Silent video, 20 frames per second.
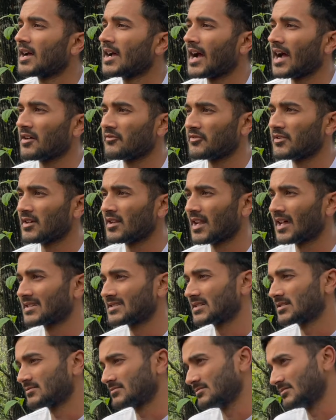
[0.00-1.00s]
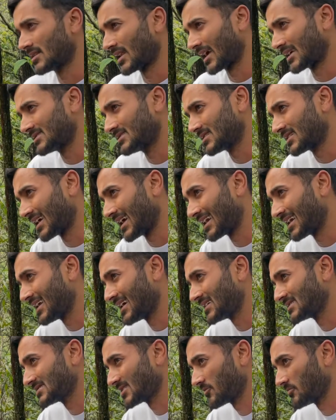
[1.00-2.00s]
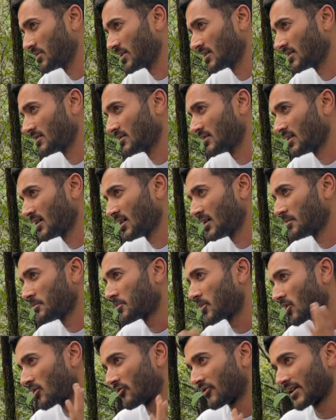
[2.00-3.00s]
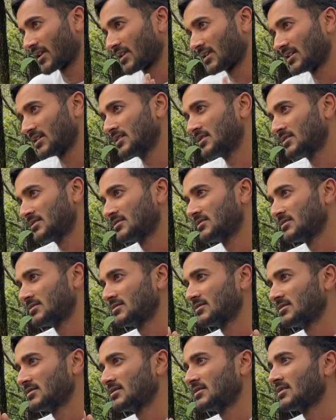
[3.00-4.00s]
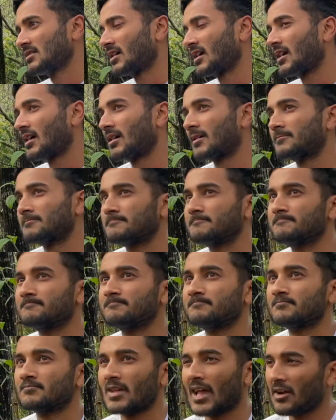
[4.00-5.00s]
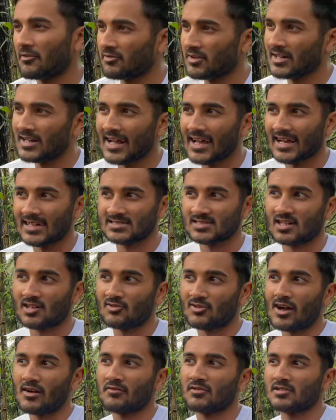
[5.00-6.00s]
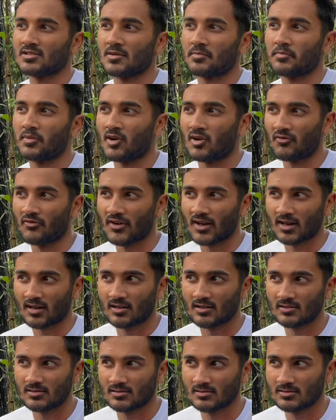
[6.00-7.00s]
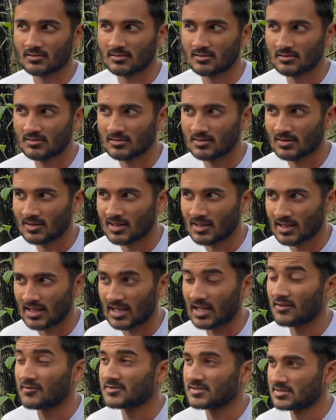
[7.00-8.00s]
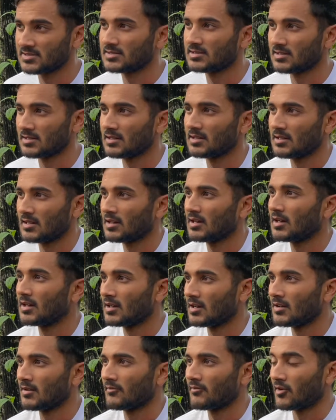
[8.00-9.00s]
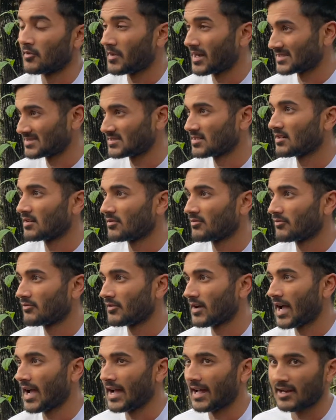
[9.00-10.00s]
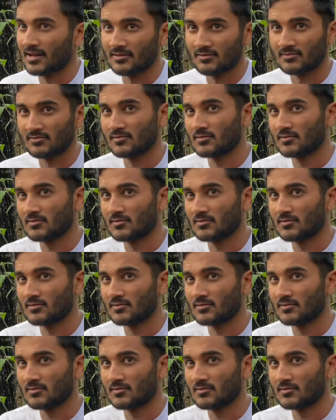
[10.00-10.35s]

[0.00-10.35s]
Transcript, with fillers: I feel like the like the ten days have been perfectly um, every day has unraveled the perfect gifts for myself and mm-hmm.